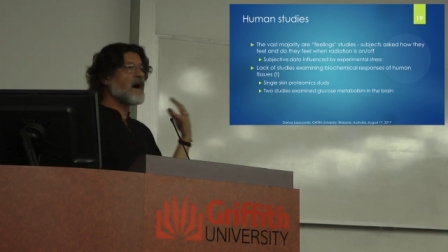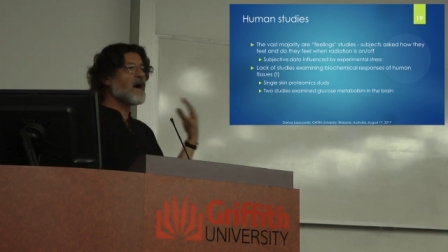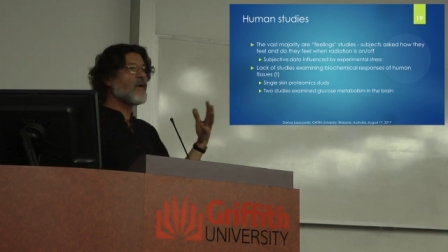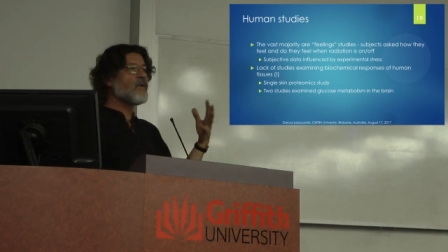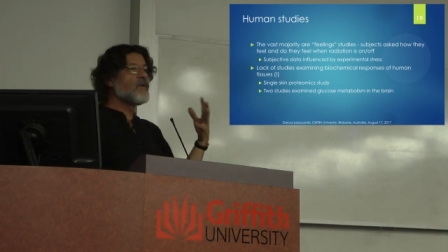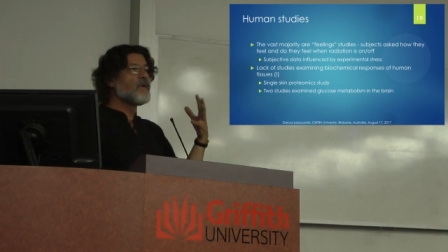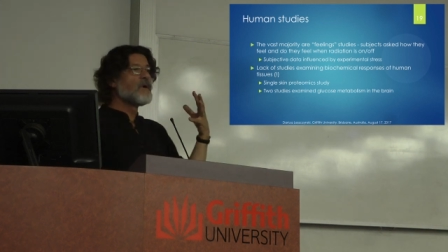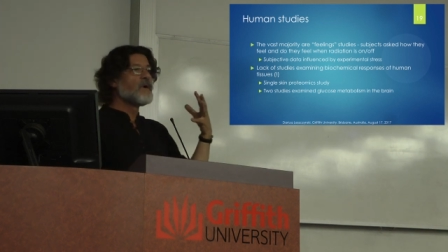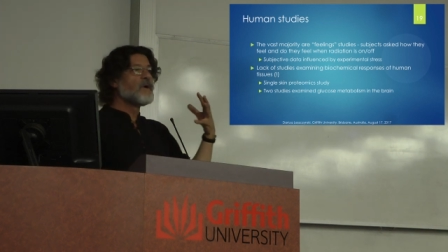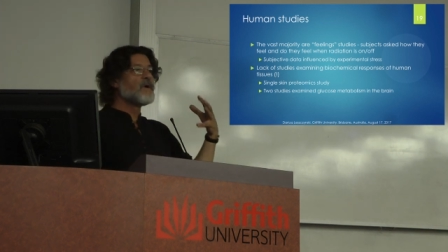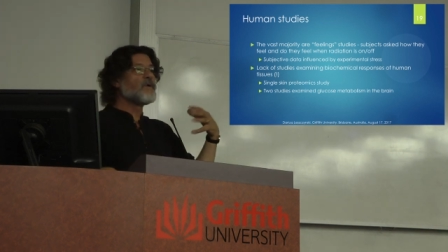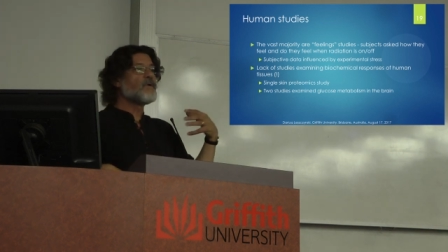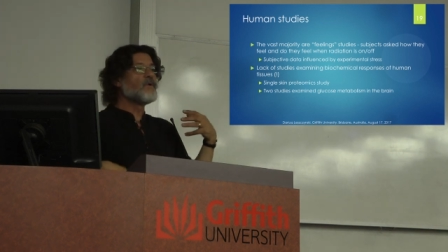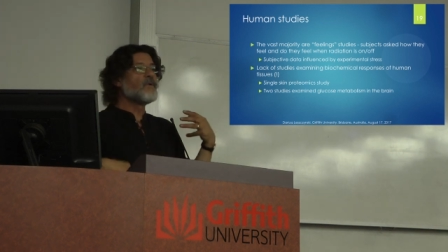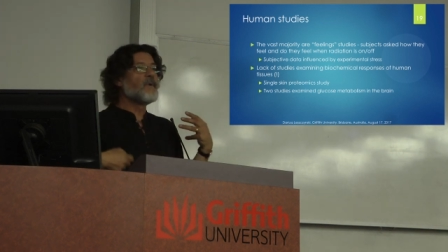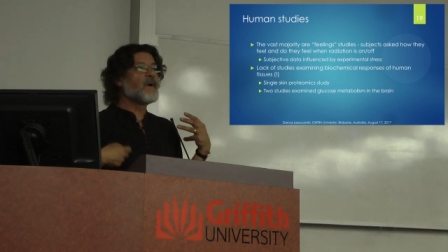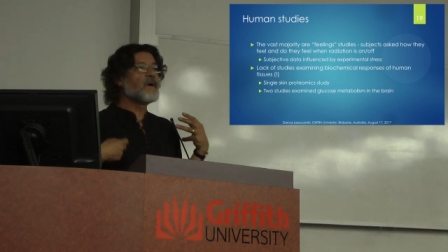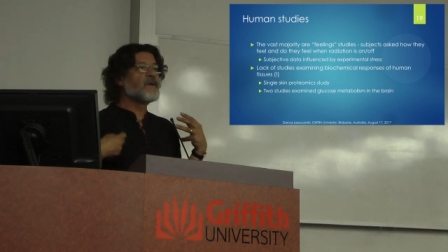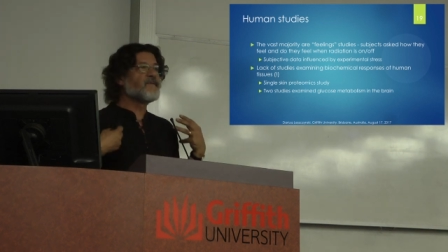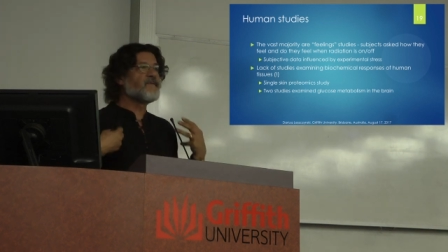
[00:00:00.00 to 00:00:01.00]
how
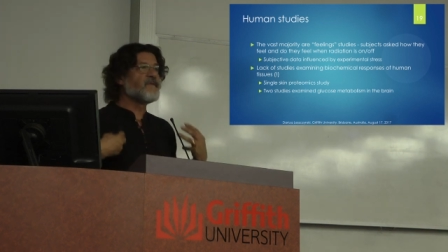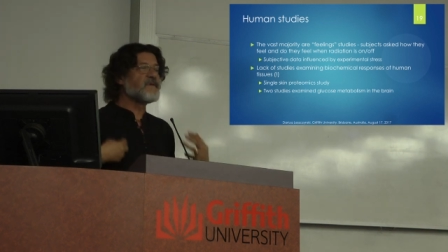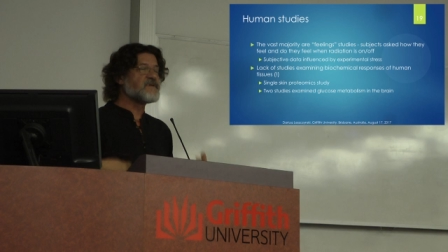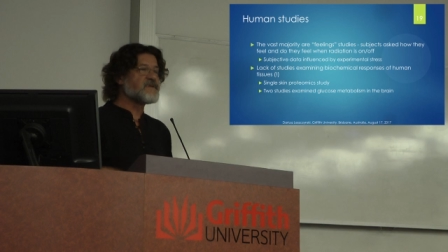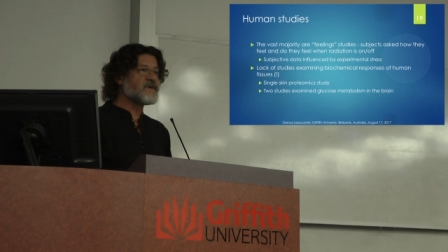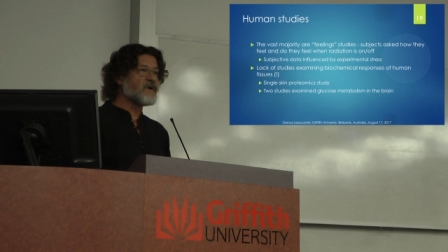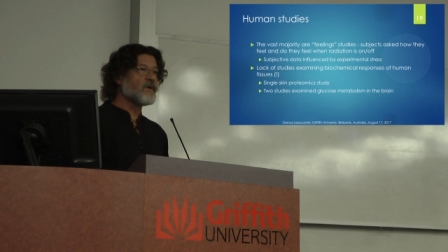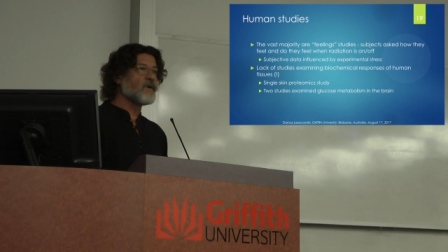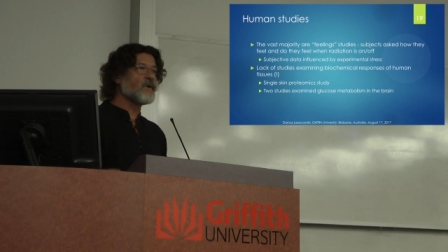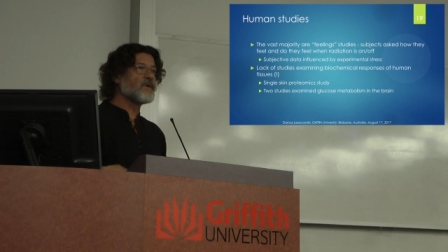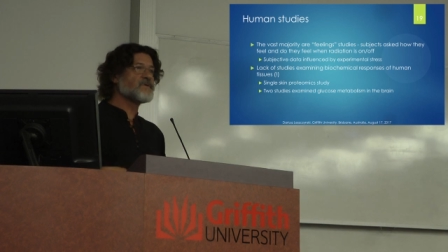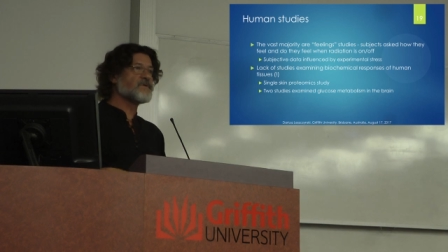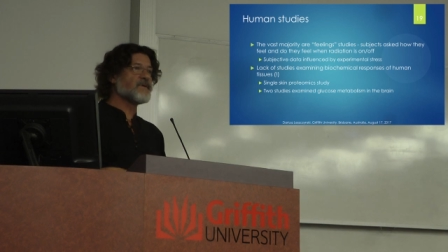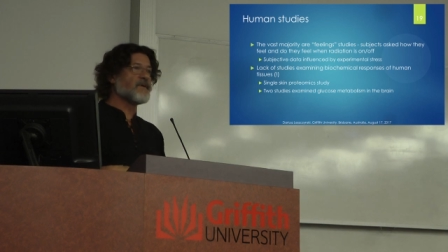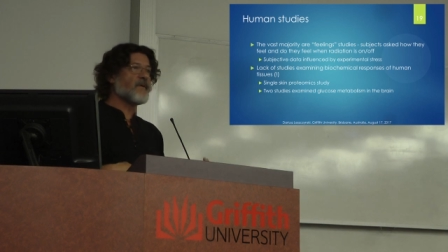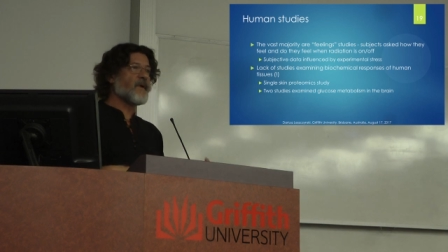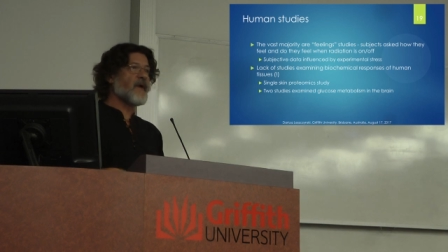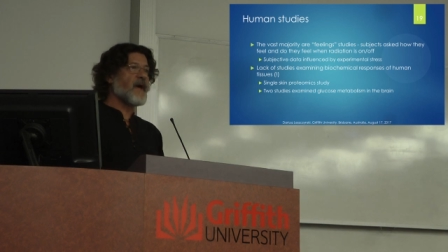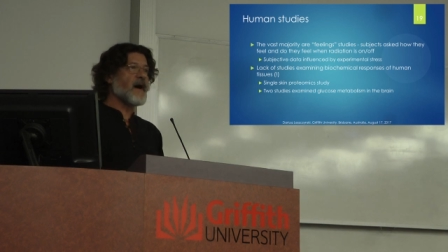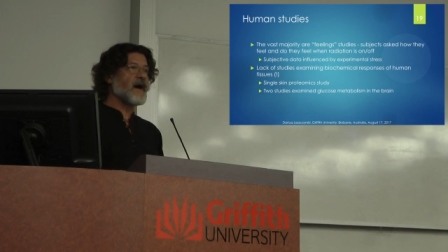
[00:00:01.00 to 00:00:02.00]
human
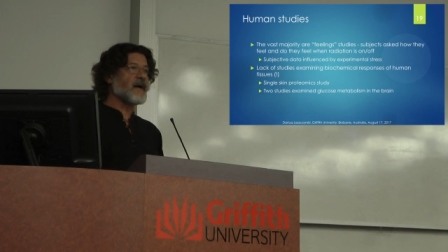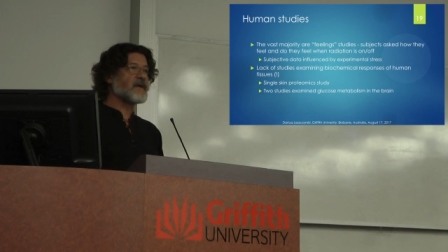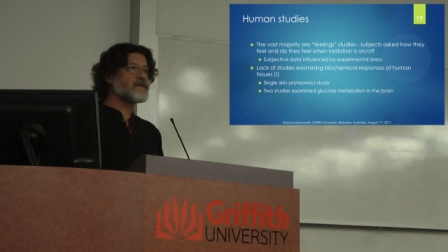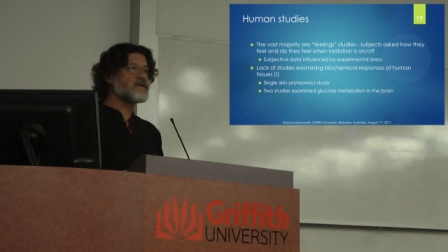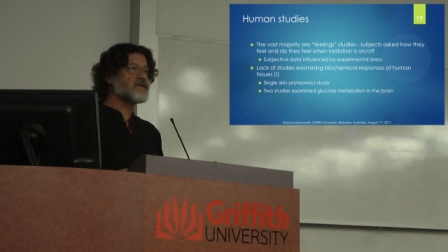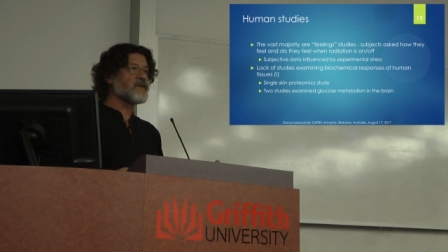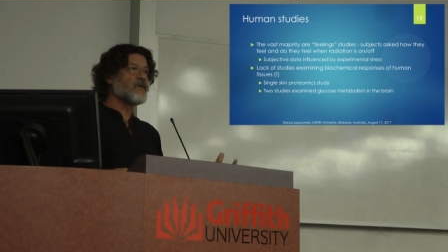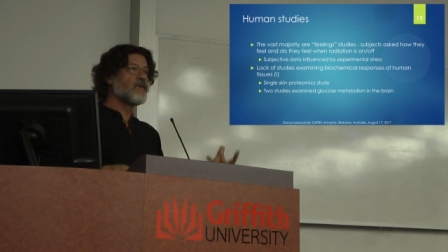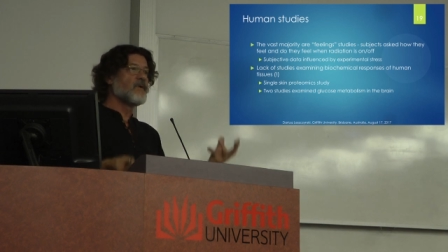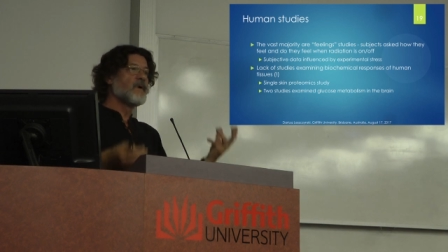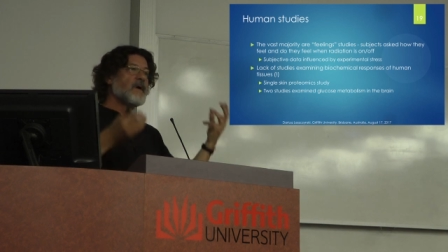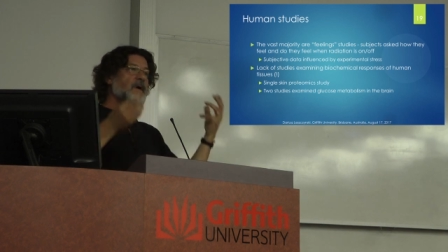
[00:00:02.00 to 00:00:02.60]
physiology reacts.